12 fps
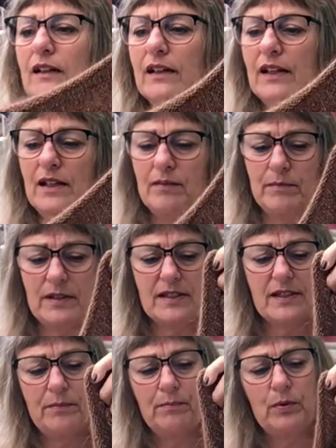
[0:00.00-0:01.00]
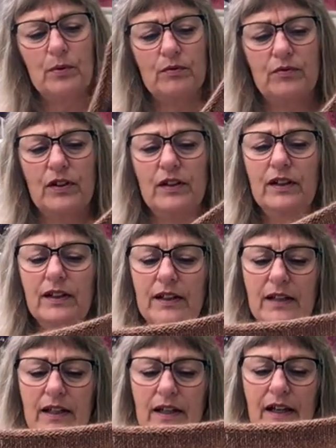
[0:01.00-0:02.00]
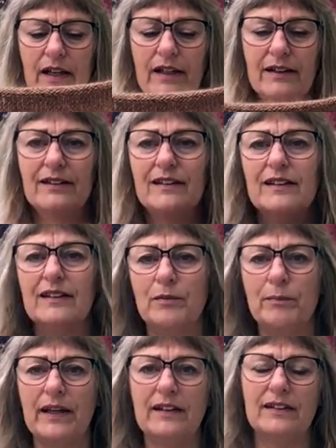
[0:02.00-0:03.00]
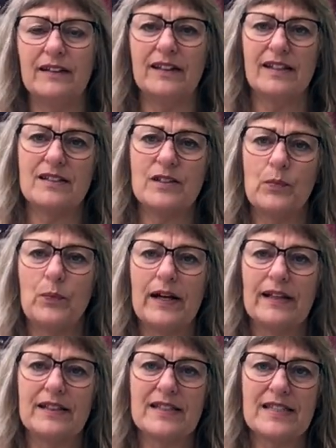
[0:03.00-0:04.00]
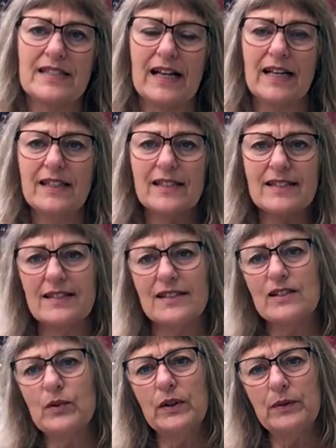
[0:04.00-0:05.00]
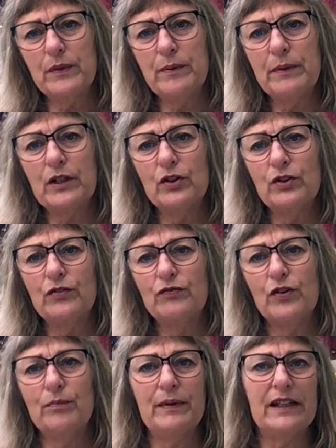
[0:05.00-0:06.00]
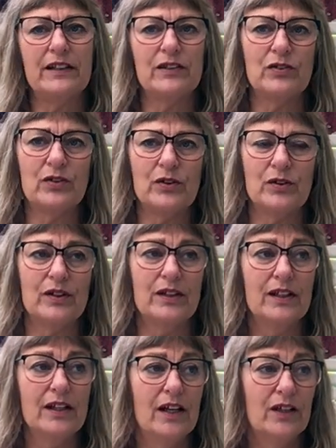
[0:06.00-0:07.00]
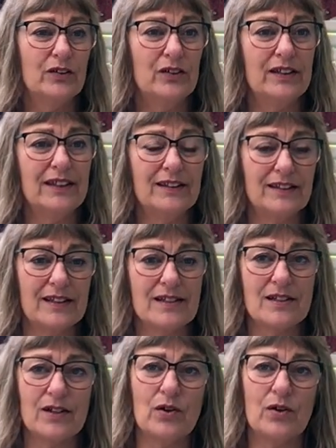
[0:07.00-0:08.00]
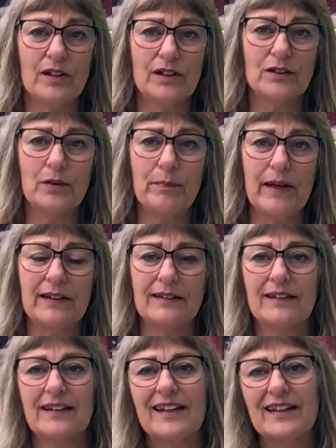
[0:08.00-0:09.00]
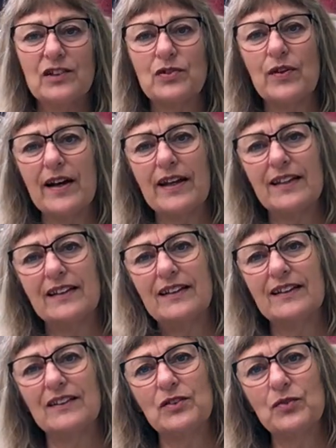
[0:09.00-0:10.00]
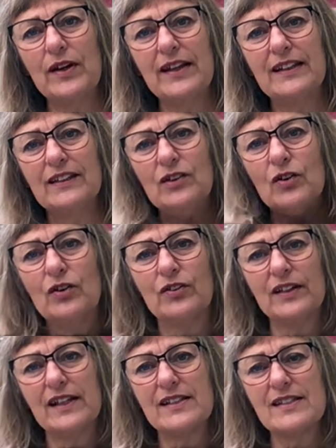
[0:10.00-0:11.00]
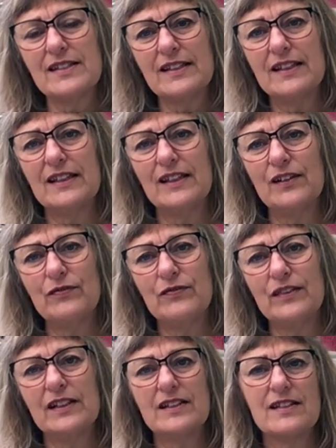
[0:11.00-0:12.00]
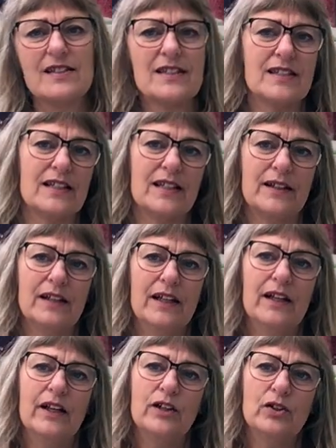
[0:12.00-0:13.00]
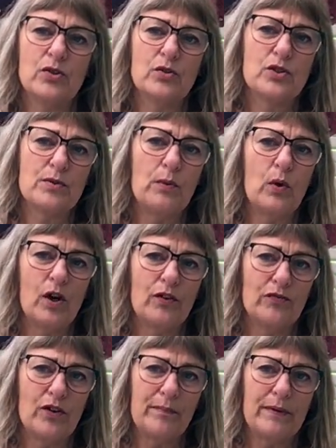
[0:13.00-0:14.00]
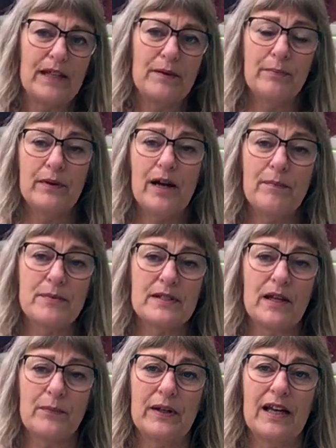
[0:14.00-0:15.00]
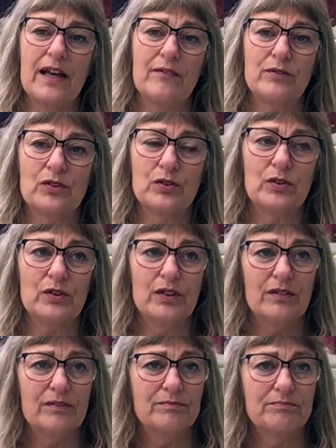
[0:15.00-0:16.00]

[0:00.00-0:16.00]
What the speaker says: slipover, and the pattern is a 1 size, so it will be good for me to knit this according to pattern and try it on and see if it's too small for me. Perhaps I will have to